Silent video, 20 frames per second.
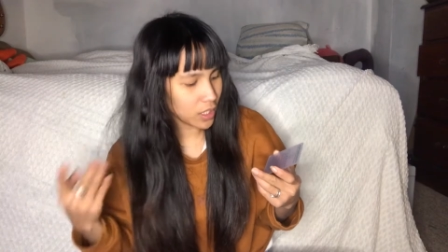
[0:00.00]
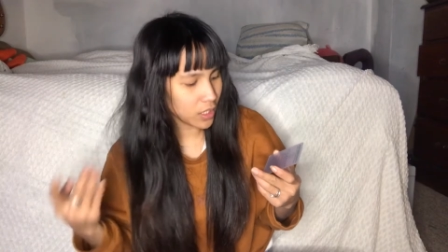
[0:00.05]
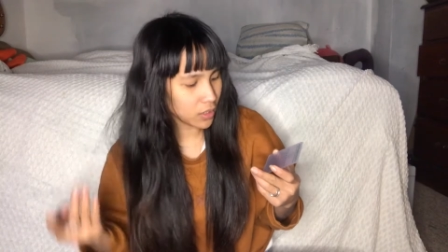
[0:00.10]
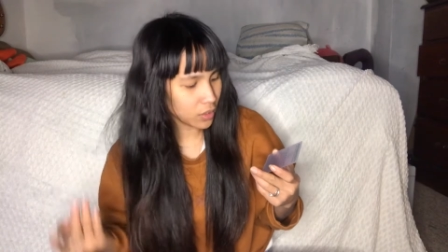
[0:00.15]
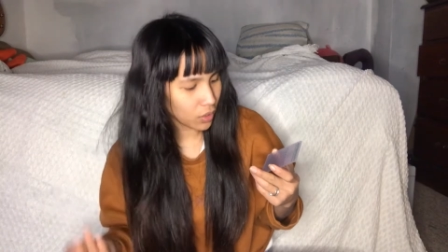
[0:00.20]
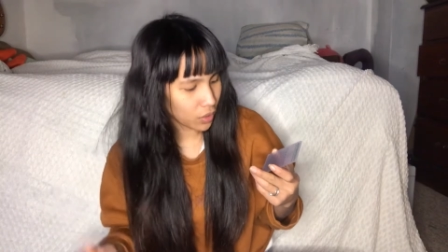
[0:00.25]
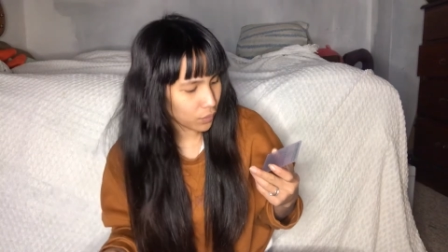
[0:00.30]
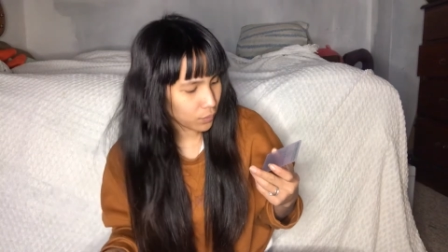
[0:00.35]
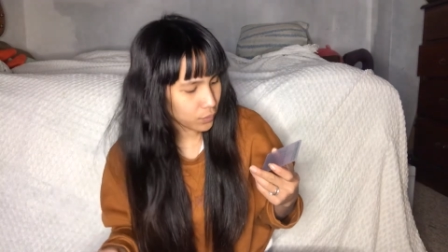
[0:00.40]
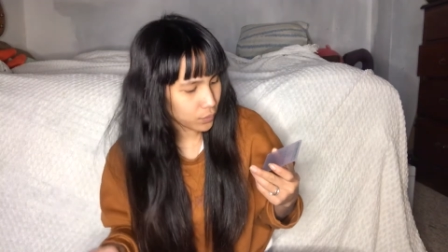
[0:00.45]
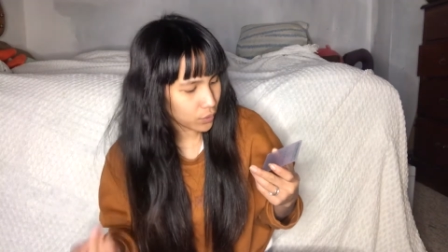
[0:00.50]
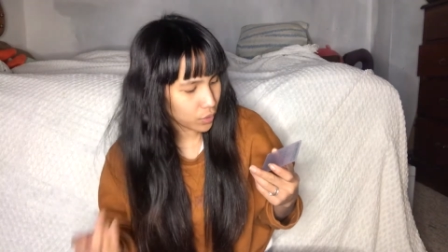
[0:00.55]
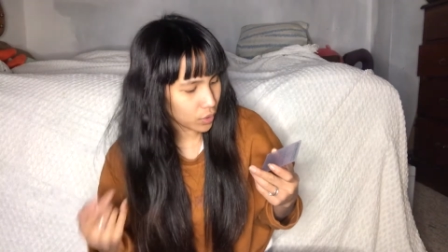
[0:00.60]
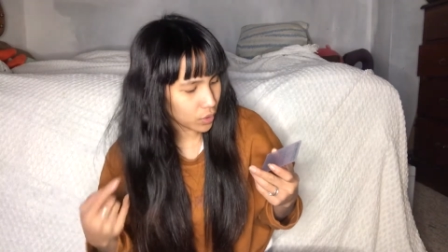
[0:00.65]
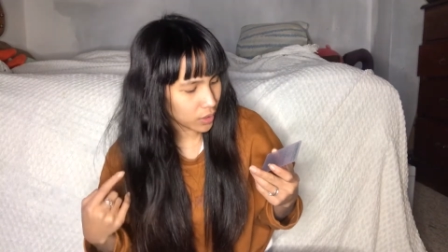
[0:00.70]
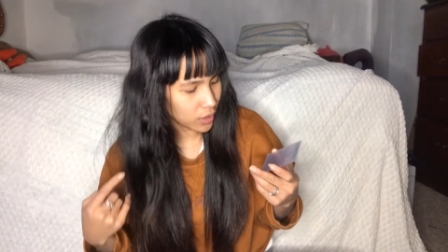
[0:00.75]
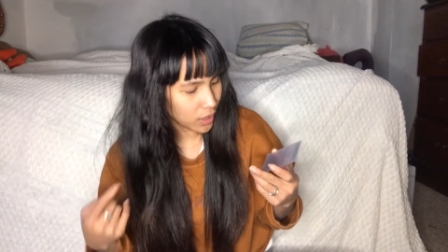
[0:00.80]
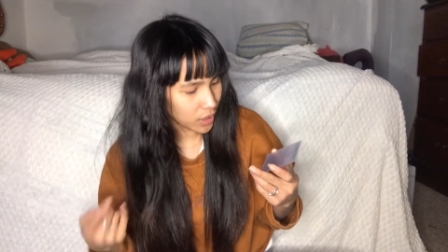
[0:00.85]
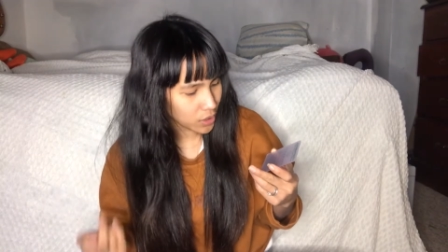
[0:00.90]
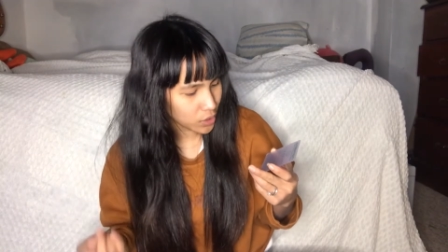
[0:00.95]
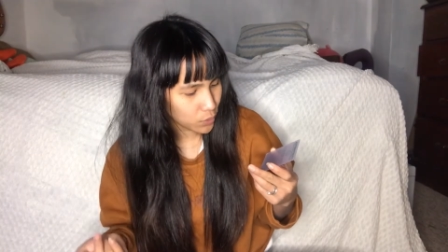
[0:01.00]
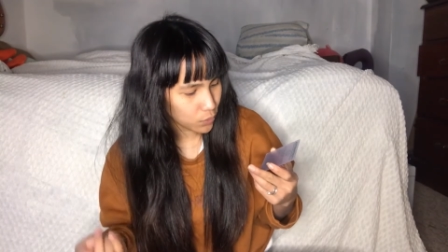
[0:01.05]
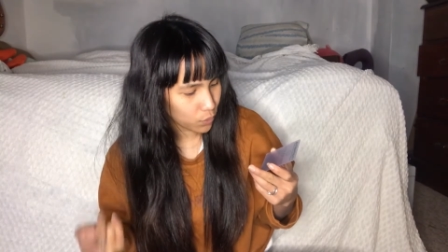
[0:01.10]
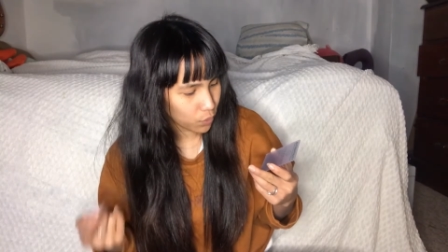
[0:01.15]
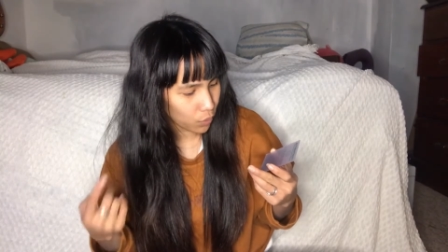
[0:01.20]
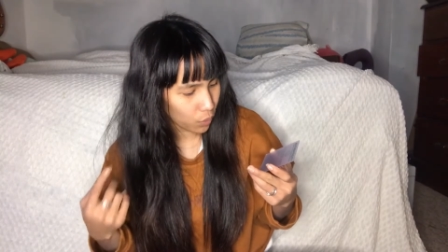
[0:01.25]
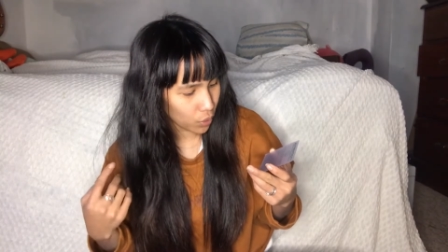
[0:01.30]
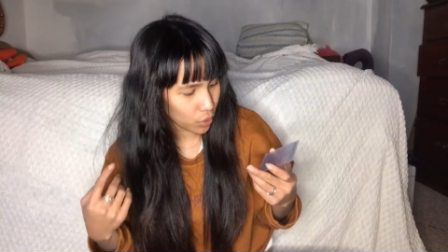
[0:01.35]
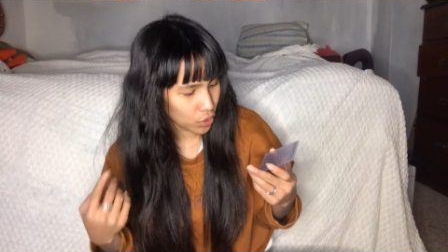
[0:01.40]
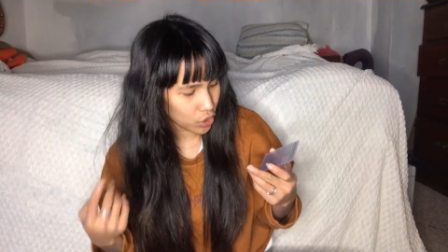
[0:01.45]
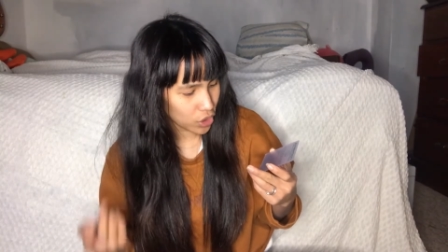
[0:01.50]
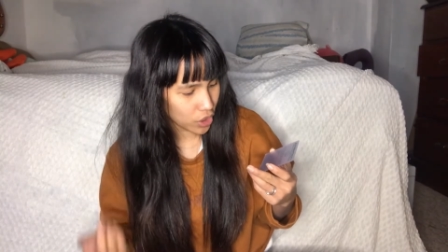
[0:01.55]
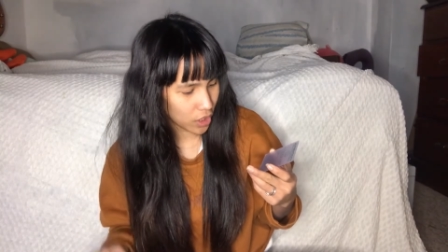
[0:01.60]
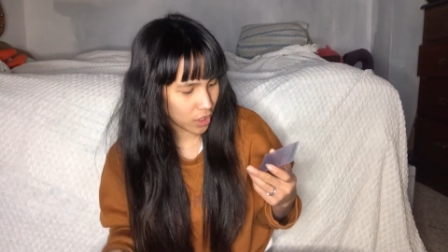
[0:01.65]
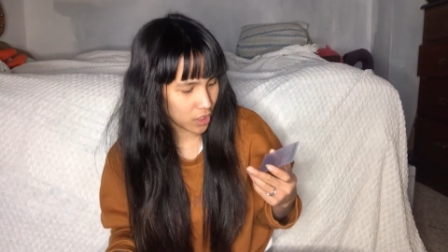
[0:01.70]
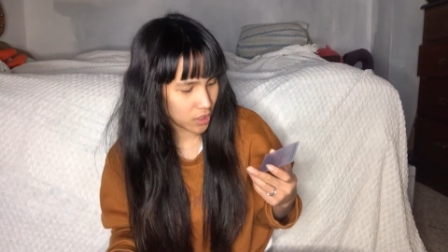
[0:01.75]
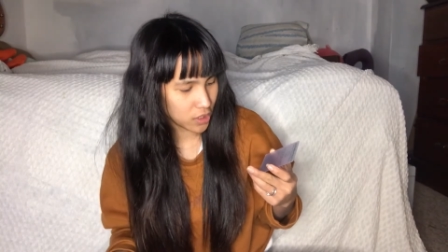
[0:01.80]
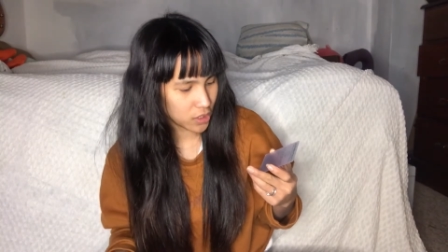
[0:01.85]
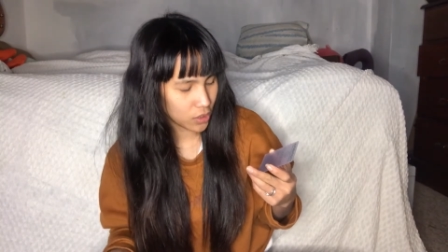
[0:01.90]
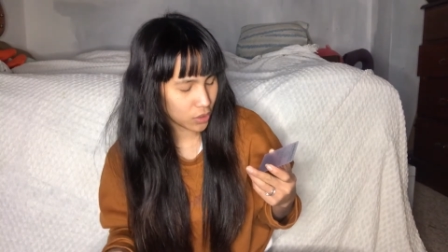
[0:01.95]
off your next
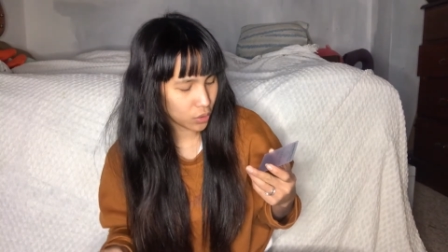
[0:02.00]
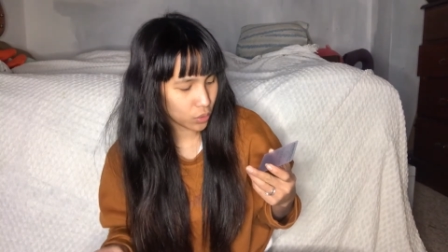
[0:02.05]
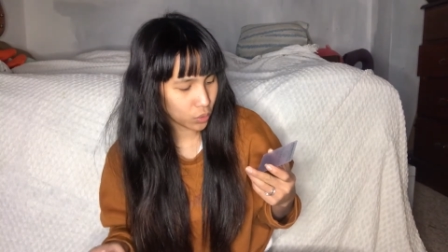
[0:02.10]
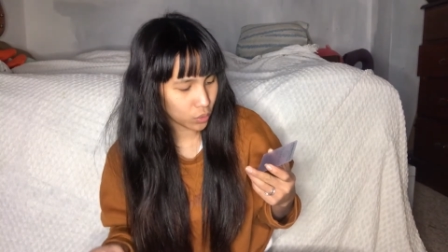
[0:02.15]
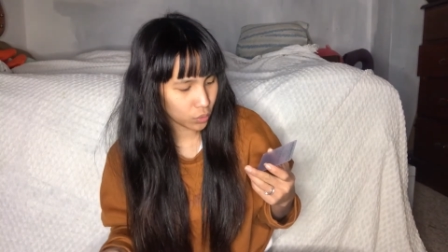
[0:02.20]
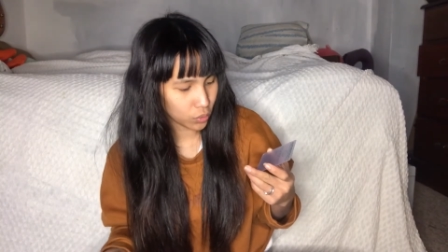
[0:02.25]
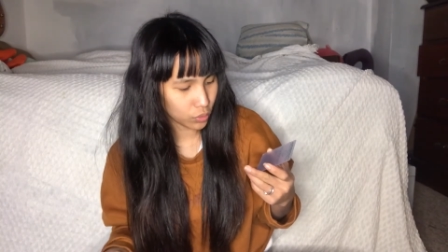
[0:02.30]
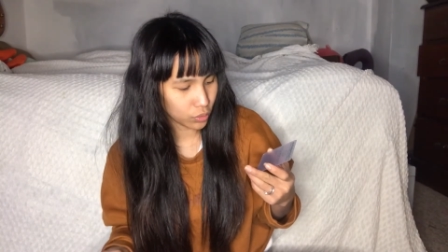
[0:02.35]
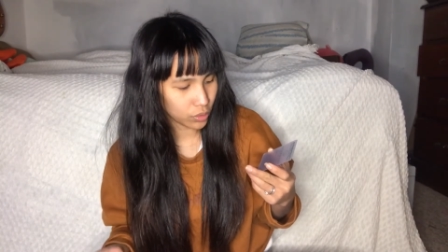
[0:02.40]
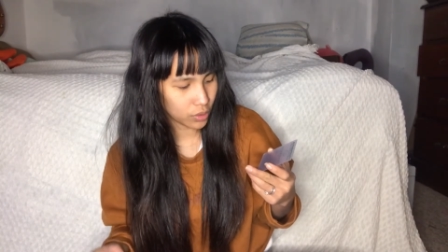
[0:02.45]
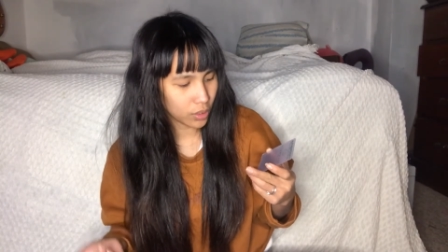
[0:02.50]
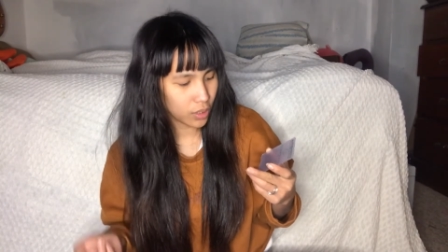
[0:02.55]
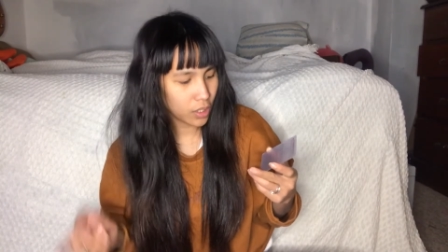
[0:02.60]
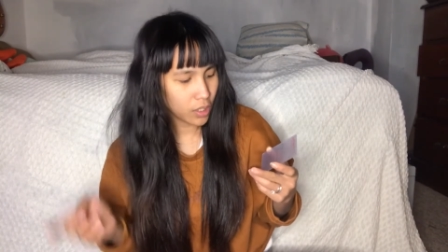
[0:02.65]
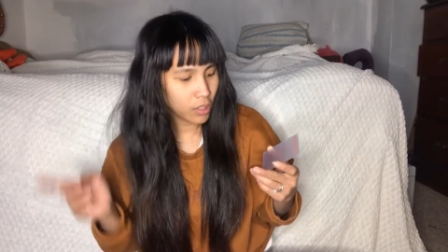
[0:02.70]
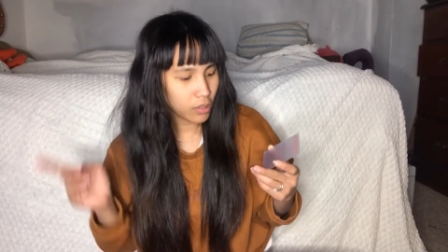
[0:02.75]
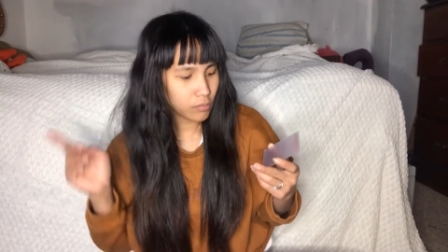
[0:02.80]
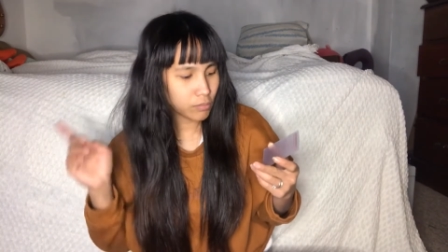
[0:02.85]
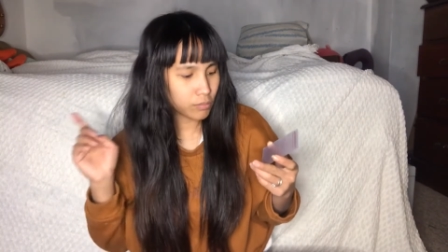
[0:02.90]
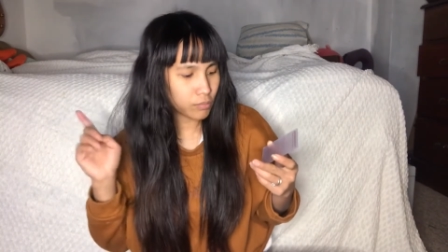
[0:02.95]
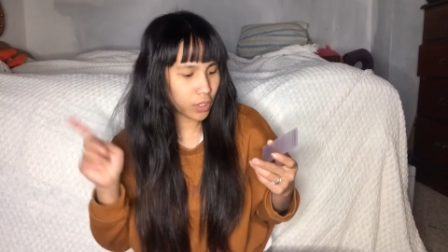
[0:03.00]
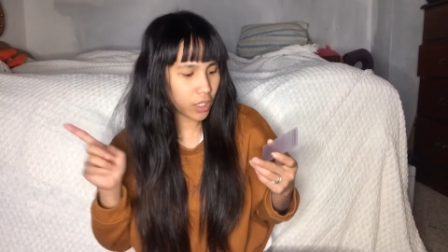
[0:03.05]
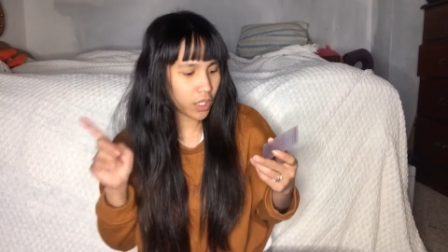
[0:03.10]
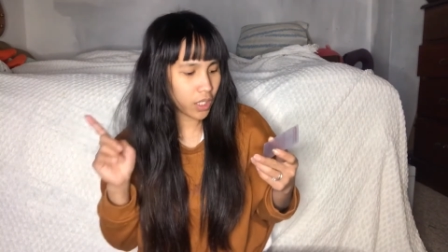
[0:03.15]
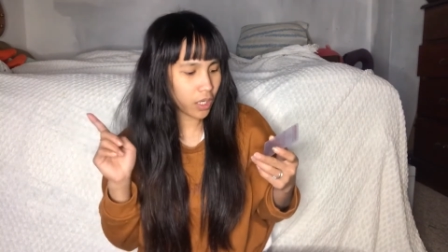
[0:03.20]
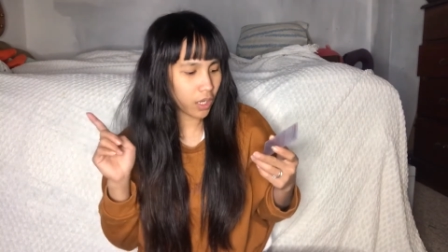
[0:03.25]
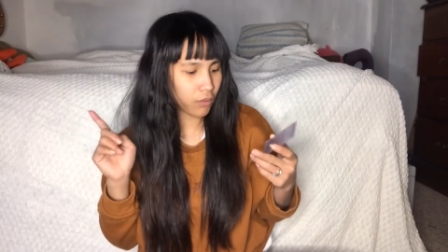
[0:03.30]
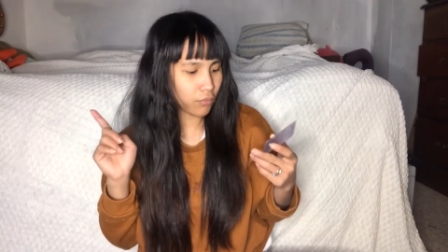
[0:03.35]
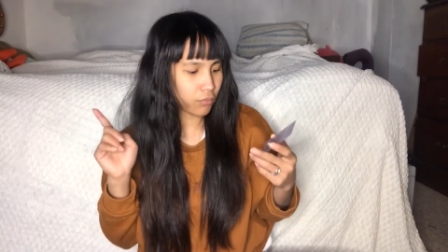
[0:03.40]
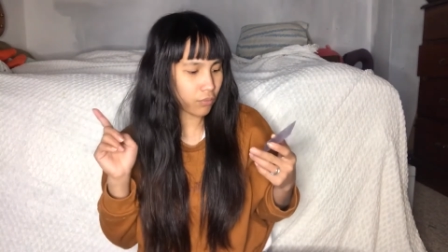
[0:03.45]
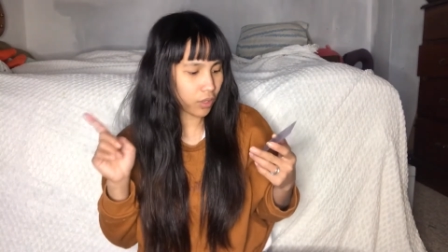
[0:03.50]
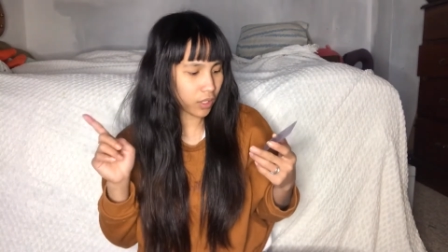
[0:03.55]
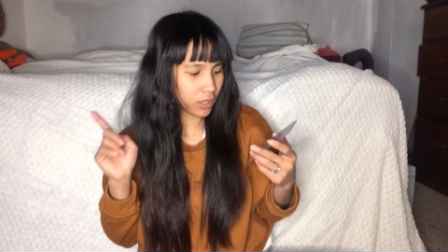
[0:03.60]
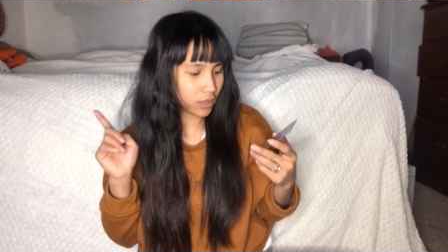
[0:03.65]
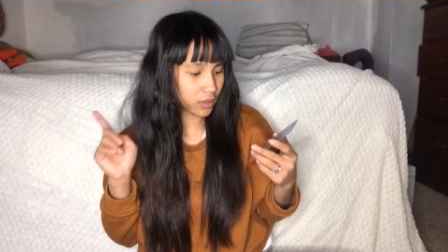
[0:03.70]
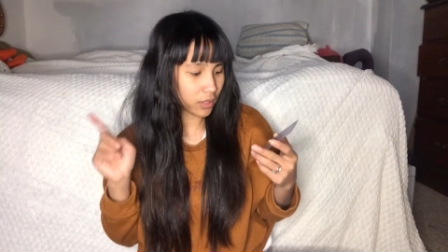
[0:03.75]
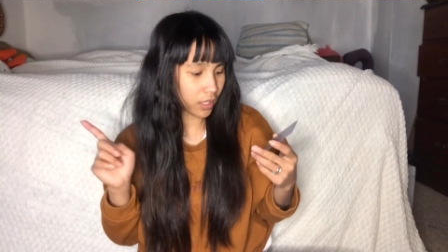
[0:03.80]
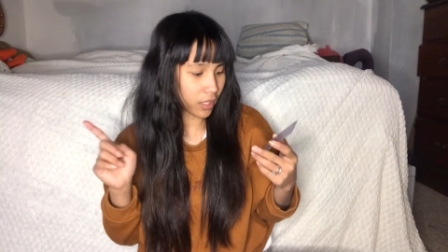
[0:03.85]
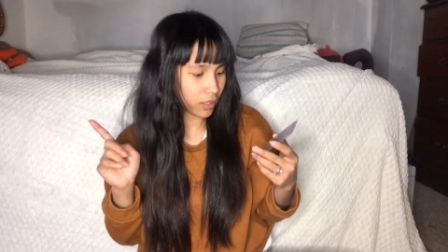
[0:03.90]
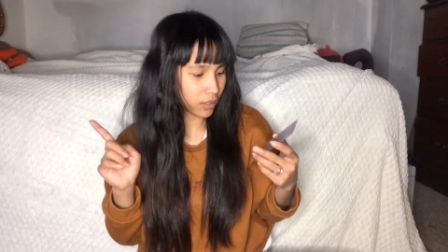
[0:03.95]
purchase. Could bring a friend
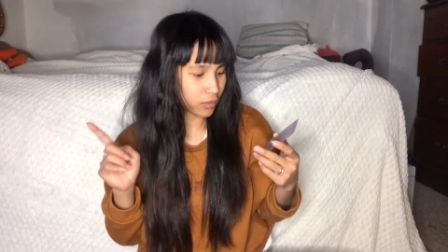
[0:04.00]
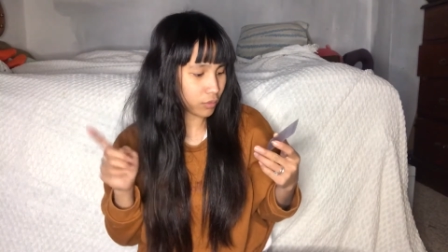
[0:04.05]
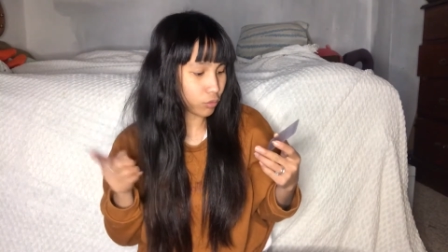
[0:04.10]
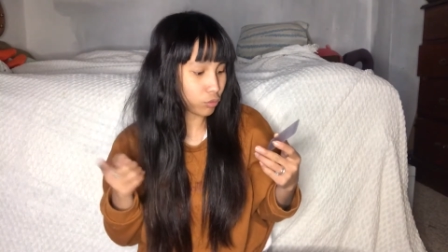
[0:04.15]
10.